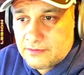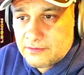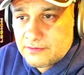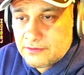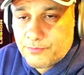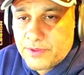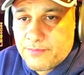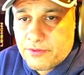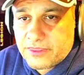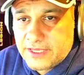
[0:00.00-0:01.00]
You know,
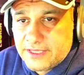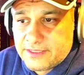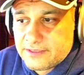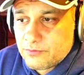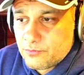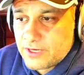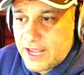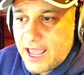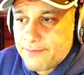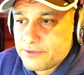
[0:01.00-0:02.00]
people think that what
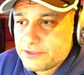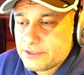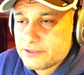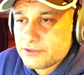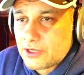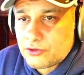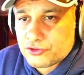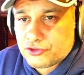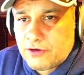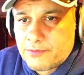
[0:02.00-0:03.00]
happened to Donald
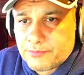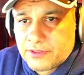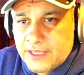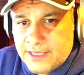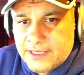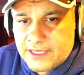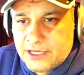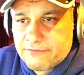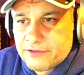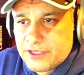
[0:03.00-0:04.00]
Trump
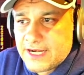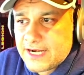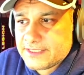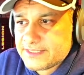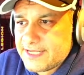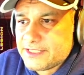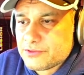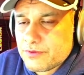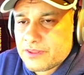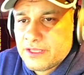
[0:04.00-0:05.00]
here in the United States
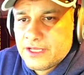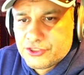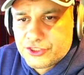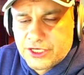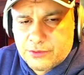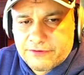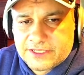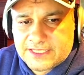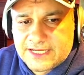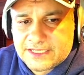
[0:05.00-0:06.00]
with January
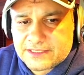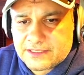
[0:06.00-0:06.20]
6th